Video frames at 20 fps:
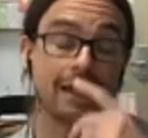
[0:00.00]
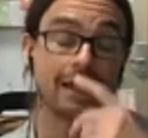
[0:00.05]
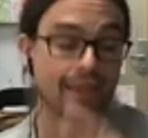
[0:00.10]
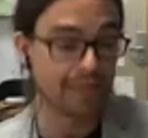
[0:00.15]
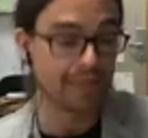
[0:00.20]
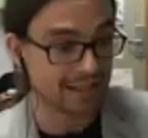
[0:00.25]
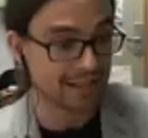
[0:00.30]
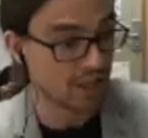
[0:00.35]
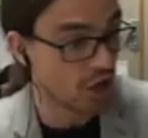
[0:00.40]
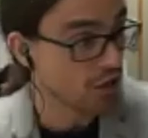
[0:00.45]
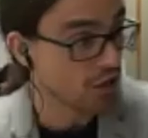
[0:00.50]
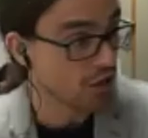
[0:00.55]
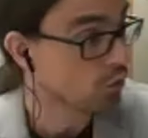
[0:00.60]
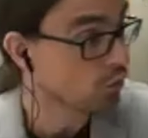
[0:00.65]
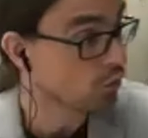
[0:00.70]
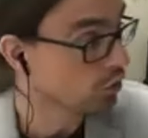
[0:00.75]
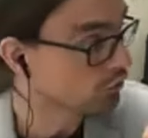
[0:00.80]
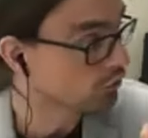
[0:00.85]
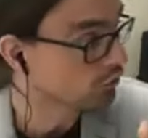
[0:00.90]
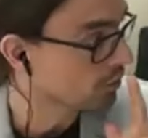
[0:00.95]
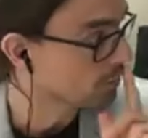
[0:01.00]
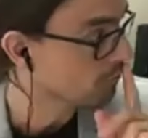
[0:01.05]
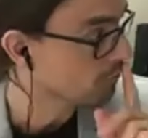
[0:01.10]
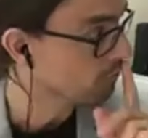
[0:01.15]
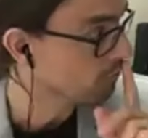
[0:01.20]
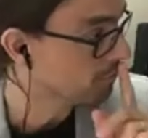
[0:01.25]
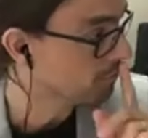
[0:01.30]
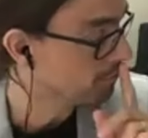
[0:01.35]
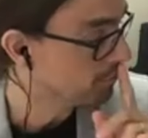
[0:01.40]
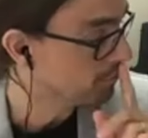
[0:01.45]
There's another quote
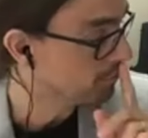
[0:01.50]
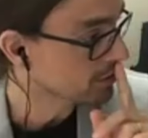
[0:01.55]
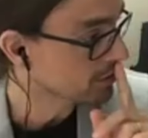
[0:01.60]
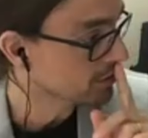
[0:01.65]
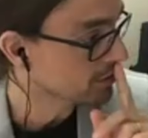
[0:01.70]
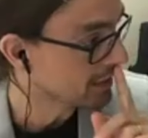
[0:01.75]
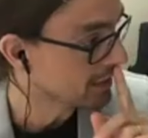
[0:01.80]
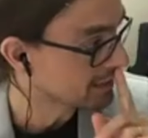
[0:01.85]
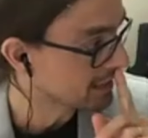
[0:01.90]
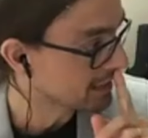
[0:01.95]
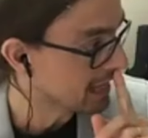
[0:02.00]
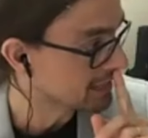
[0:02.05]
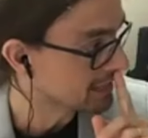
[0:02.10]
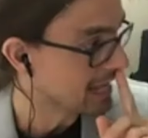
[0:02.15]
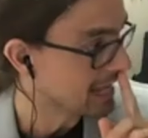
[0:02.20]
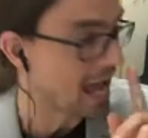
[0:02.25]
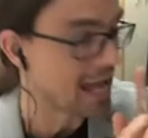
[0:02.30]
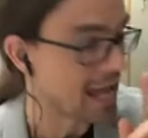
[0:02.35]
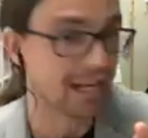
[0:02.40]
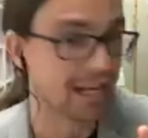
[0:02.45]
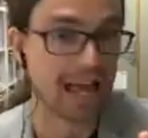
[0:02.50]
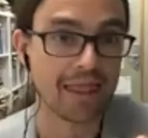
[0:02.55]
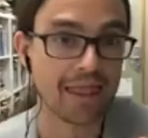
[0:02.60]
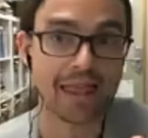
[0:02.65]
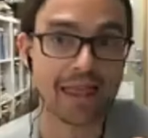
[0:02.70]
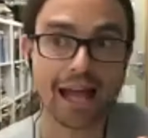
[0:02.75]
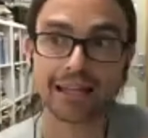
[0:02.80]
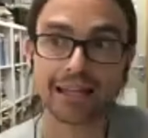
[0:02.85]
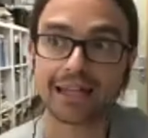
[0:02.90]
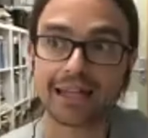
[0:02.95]
from Bergson that says, and and
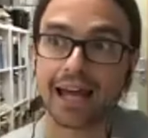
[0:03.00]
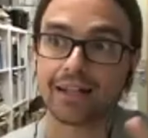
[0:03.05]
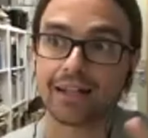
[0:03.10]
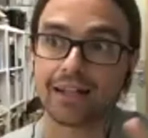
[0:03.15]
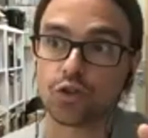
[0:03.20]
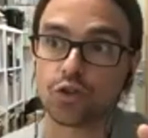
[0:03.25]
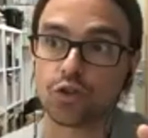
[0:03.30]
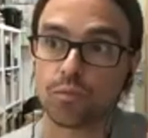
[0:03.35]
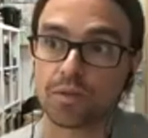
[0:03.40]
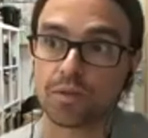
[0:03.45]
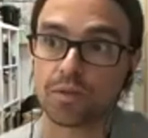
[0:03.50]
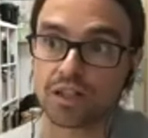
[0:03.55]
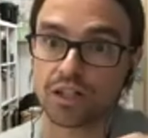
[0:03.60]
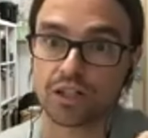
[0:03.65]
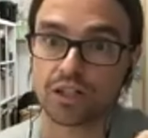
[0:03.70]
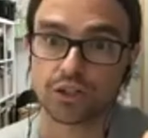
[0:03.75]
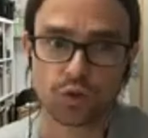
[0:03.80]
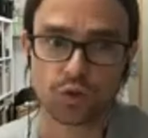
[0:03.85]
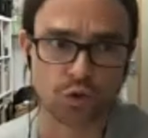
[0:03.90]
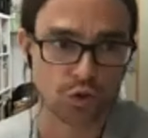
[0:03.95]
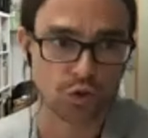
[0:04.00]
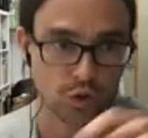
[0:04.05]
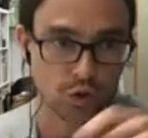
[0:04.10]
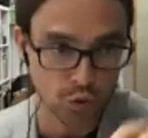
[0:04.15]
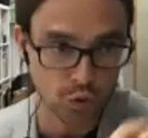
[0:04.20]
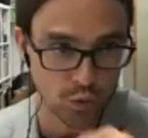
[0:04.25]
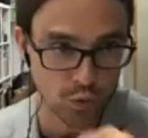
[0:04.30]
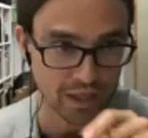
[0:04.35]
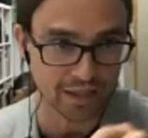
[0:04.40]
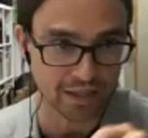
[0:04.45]
and yet you must learn to
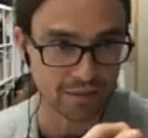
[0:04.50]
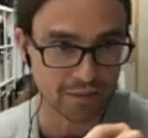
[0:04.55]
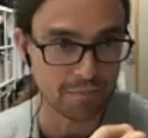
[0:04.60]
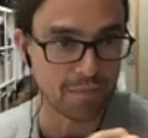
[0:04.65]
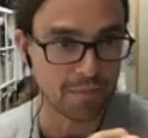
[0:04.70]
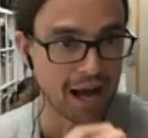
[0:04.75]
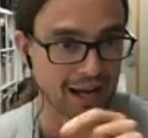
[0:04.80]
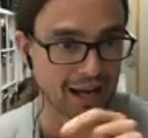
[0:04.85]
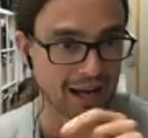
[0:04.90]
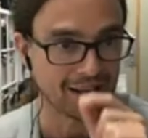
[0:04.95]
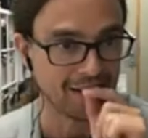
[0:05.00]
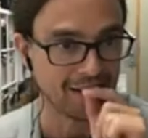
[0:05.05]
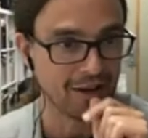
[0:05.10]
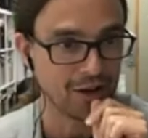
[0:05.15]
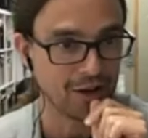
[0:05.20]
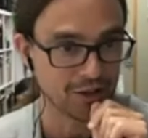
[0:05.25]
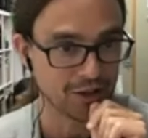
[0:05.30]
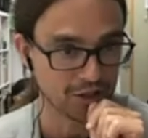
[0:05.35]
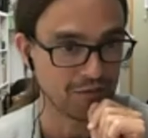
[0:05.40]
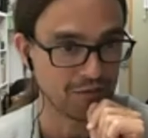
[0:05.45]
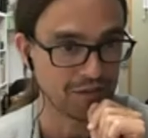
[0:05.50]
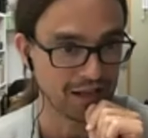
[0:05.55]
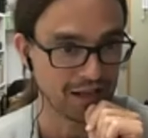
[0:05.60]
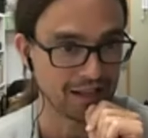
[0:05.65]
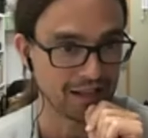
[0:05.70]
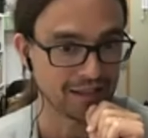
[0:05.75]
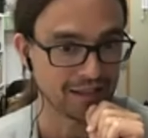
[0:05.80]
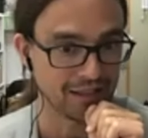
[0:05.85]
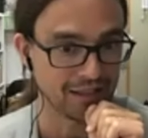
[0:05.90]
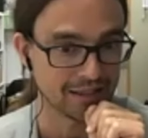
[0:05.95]
sue it back or something
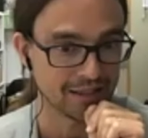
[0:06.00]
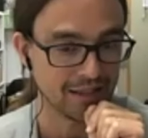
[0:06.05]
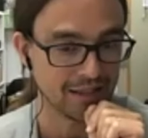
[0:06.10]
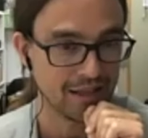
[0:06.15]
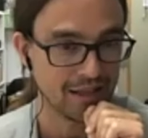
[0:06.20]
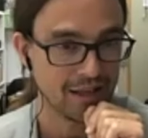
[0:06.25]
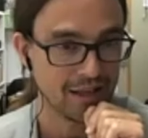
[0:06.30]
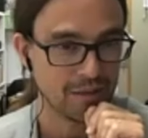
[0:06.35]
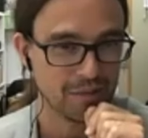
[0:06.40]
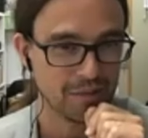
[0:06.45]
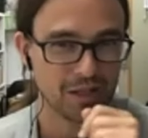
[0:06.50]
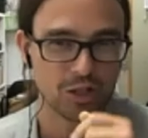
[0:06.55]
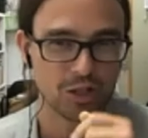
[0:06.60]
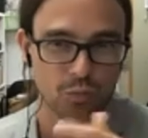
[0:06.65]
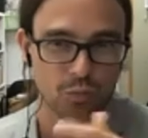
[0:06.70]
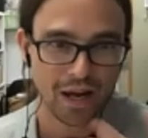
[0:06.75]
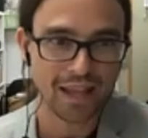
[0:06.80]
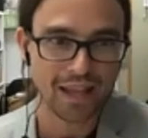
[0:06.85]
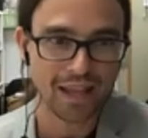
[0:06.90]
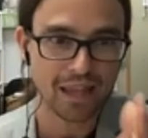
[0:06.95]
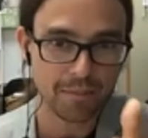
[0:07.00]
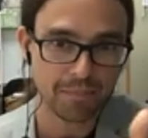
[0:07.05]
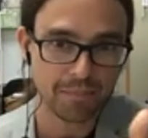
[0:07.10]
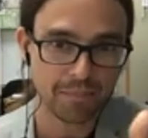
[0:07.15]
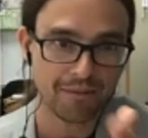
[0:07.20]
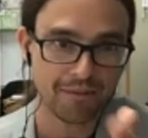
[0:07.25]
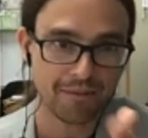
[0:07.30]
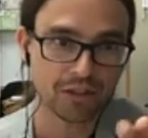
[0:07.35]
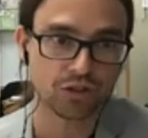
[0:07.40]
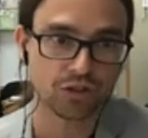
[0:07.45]
like this because we end up
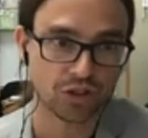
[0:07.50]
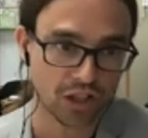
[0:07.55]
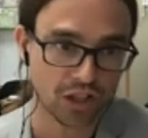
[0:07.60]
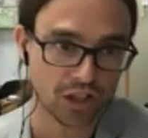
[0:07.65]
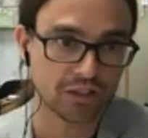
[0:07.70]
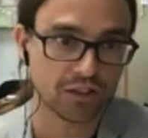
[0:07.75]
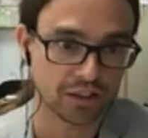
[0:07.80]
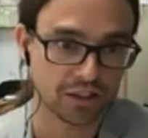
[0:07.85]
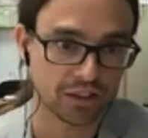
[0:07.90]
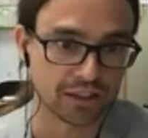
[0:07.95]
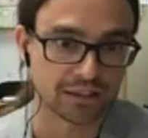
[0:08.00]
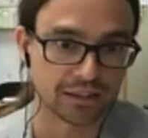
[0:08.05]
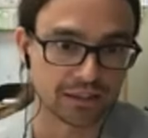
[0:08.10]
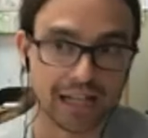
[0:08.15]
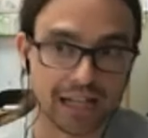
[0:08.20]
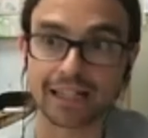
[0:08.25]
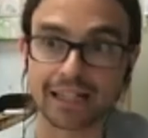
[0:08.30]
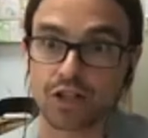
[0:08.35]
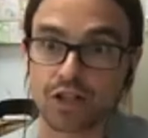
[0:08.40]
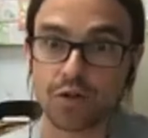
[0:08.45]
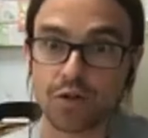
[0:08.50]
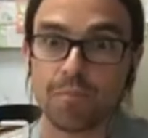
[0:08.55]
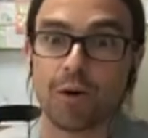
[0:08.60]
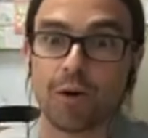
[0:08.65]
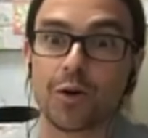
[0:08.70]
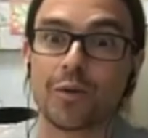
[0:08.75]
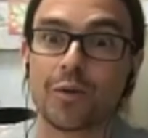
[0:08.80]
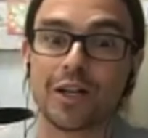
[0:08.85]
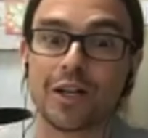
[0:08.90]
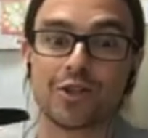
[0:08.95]
having to cut things I, at some
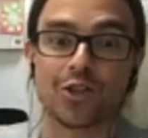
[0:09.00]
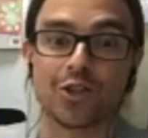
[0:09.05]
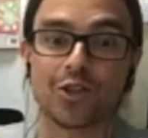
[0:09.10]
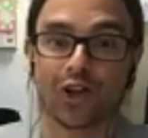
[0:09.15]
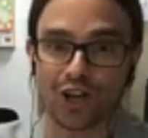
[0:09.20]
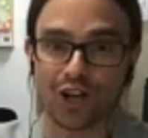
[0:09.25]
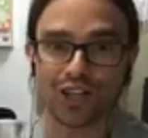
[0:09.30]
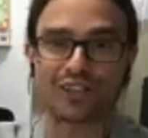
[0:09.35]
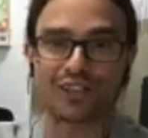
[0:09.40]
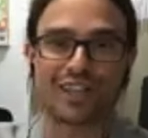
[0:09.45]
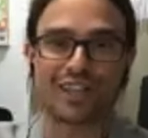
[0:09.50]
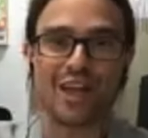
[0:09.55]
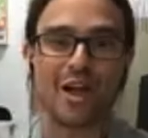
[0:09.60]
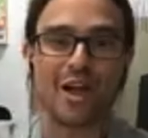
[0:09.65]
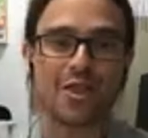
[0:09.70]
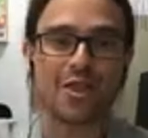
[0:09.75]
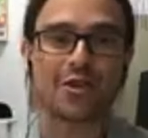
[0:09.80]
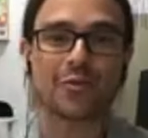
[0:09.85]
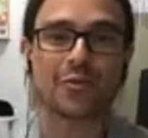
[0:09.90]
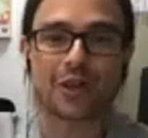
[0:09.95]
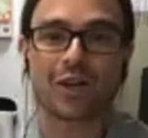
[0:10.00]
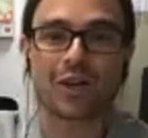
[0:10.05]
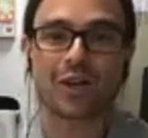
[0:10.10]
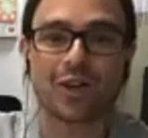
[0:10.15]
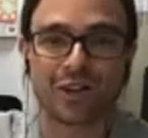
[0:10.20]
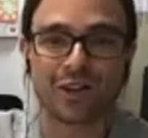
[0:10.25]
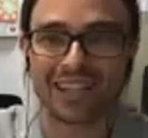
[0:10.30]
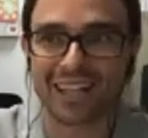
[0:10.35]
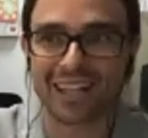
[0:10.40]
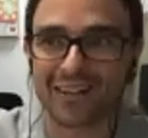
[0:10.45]
point we need to cut the
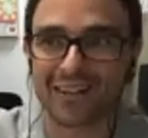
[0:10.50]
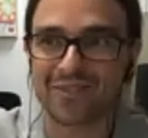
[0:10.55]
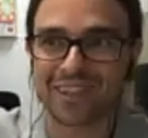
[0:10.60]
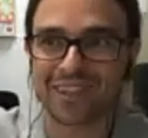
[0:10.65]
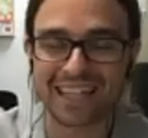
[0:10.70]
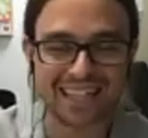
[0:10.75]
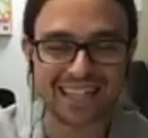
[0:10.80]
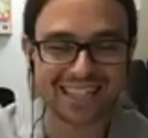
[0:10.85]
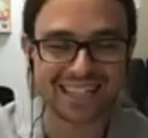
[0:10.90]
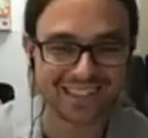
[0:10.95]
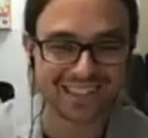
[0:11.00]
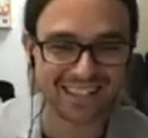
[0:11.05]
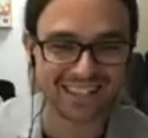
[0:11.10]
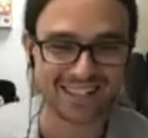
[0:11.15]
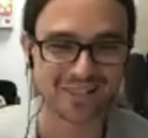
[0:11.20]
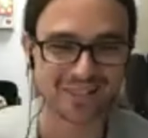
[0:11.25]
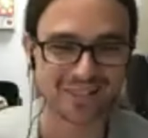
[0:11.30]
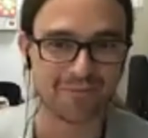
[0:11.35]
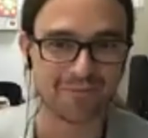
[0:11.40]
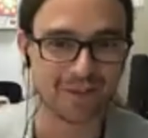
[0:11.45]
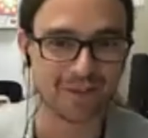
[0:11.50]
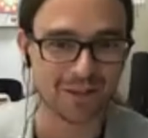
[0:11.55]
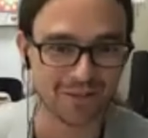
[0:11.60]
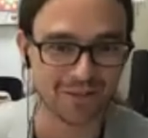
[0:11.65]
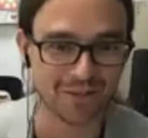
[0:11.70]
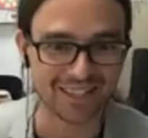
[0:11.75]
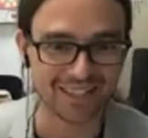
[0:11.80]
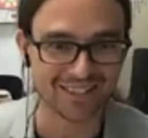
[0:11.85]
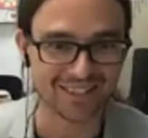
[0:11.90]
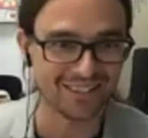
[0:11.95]
recording of these, or at some point we
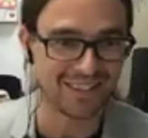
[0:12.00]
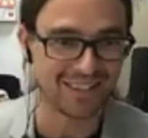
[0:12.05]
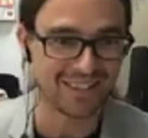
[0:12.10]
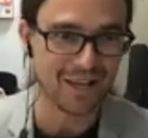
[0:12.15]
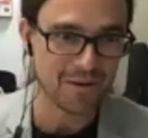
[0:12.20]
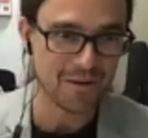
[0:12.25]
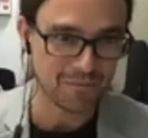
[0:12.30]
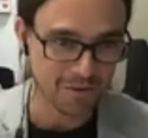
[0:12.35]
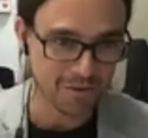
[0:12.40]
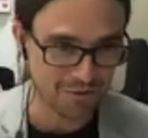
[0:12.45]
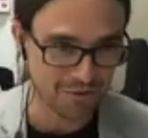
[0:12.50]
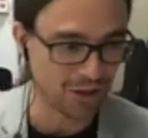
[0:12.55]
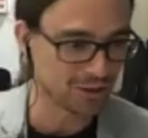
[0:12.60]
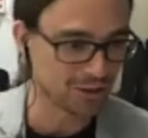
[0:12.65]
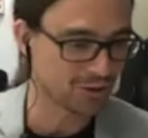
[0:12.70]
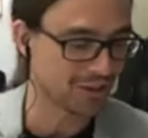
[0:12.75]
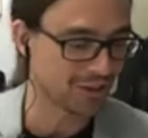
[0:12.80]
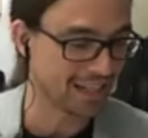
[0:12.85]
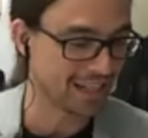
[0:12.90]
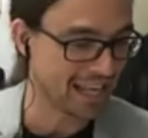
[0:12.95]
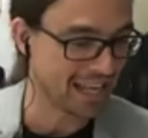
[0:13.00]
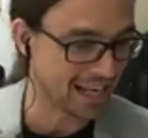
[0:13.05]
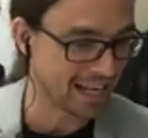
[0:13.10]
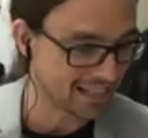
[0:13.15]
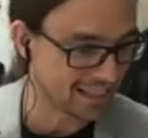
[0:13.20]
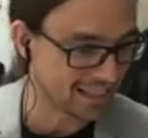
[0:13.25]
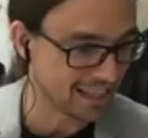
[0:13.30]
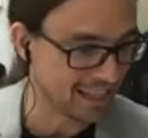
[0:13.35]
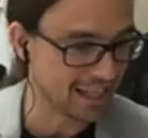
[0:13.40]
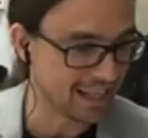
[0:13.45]
need to move on to the next
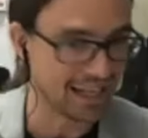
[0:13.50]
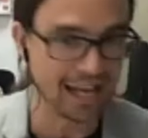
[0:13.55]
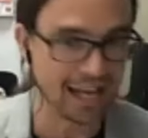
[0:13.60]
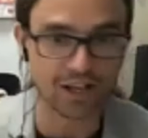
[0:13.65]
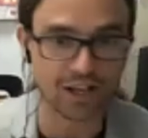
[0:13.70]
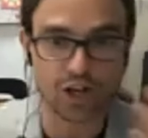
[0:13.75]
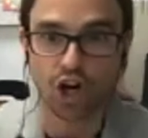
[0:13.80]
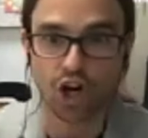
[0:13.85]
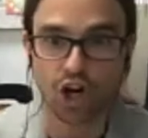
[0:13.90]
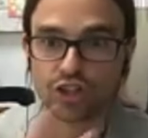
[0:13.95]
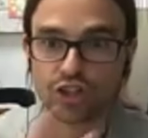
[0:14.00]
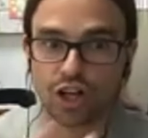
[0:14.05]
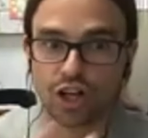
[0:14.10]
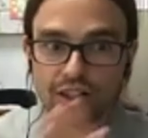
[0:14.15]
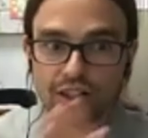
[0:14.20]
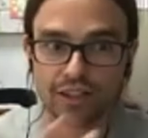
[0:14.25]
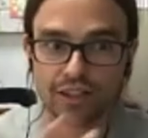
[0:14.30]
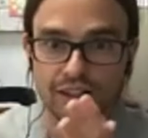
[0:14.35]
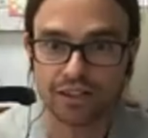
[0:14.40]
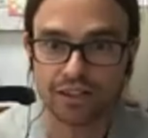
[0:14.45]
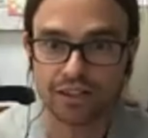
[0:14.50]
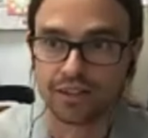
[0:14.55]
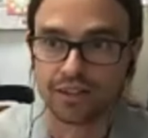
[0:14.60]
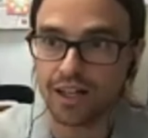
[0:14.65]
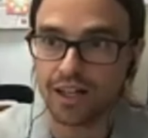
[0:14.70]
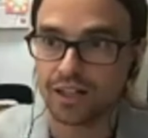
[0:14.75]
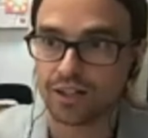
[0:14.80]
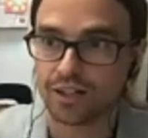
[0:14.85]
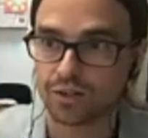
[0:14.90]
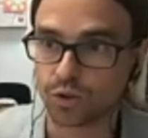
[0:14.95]
thing i cut onion to